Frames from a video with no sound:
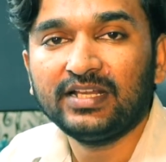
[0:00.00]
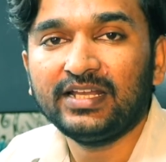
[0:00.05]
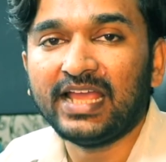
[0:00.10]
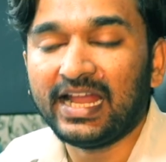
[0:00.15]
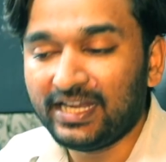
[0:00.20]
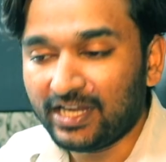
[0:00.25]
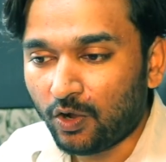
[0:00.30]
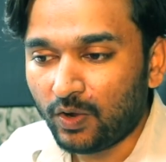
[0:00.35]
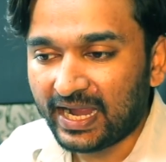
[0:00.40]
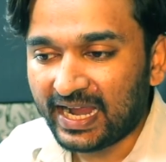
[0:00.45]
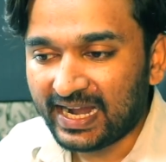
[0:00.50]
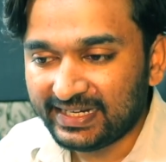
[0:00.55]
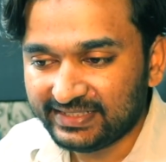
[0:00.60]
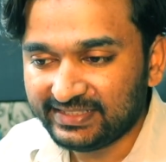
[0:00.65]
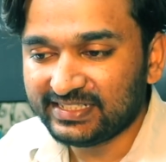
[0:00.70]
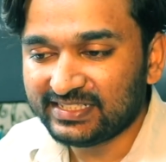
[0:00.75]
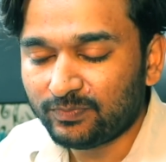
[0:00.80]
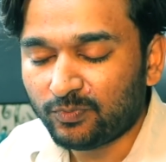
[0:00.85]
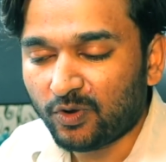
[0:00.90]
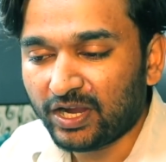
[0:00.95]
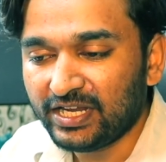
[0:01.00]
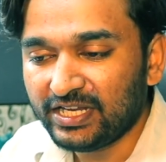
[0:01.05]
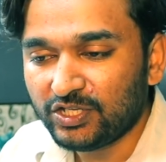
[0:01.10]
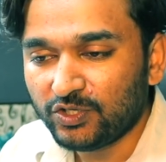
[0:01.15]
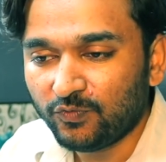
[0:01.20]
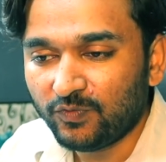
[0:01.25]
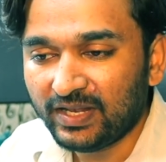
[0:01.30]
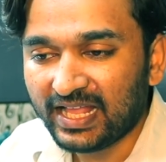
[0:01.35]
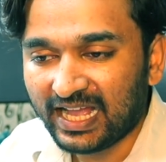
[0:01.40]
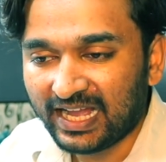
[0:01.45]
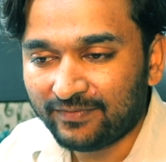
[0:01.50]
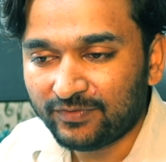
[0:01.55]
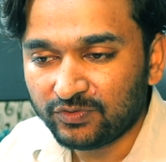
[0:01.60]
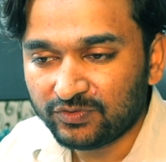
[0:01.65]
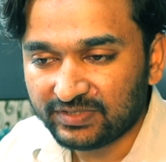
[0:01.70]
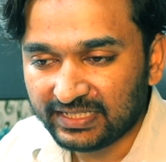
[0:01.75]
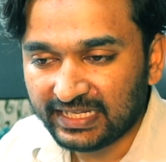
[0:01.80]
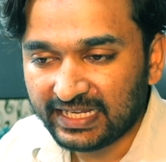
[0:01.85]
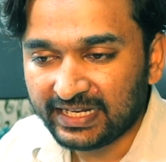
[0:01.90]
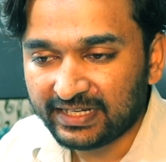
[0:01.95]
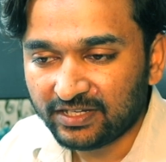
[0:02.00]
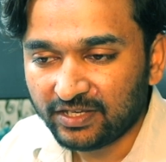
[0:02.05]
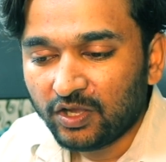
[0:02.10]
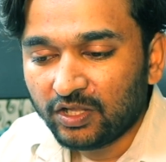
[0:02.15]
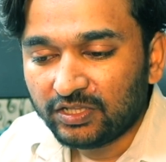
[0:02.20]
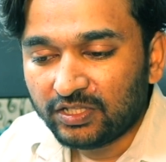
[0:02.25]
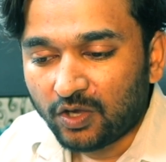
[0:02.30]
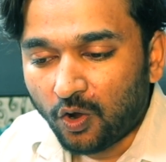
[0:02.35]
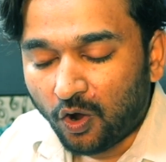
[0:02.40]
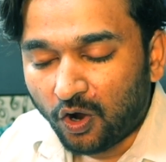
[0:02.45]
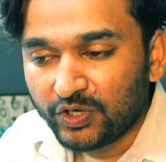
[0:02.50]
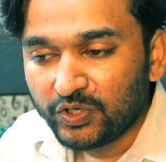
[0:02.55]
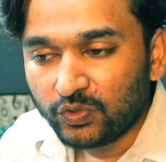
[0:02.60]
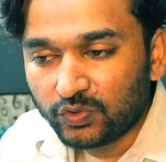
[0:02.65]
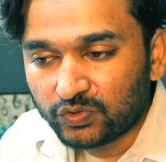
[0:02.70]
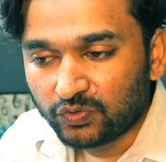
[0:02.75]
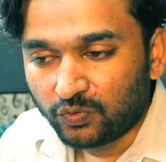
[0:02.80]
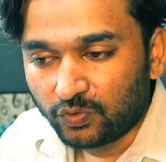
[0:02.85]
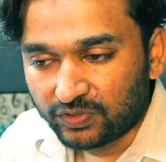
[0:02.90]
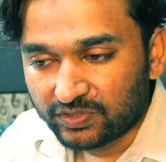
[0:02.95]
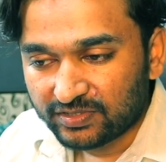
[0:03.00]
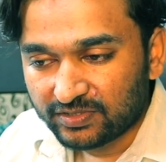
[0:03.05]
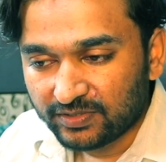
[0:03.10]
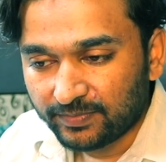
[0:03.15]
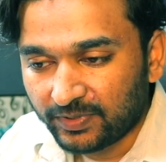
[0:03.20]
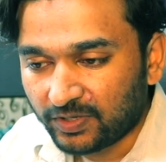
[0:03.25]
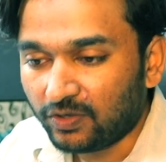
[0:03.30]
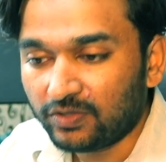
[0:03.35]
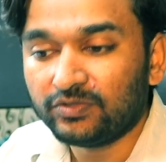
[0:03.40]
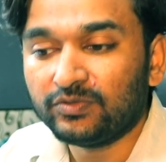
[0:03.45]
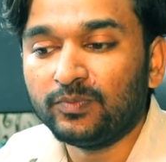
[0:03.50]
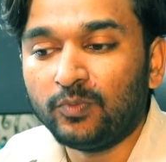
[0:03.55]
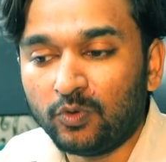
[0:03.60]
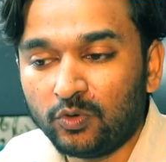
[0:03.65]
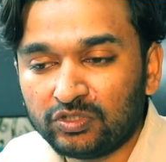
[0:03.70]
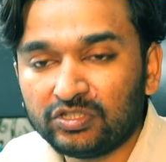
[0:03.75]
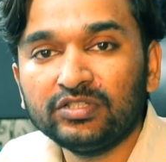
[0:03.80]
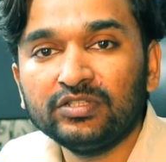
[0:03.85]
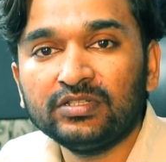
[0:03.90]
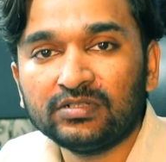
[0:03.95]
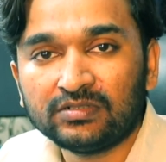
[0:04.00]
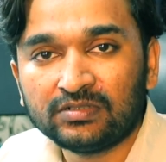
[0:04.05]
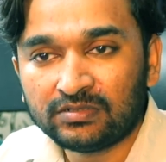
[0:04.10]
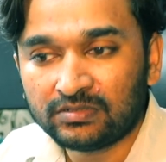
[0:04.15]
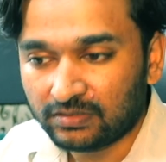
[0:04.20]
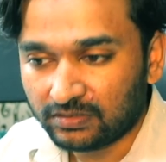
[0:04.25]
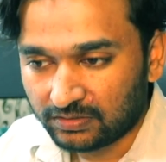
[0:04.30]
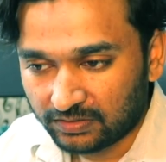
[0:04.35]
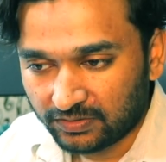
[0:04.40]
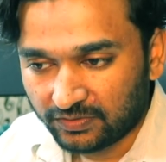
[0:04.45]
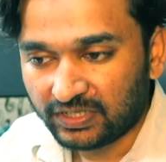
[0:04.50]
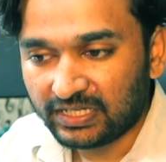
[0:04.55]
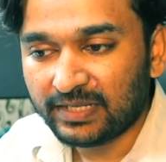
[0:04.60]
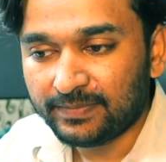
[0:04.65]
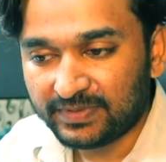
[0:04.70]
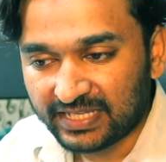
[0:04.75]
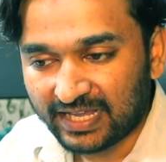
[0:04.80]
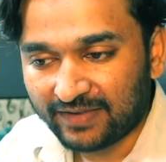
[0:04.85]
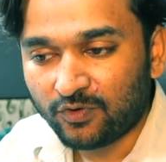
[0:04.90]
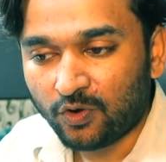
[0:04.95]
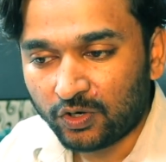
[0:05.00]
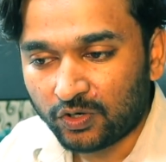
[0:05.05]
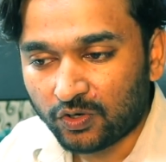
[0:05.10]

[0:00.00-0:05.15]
And now at this point, you will have to select the audio source, because both the clips have got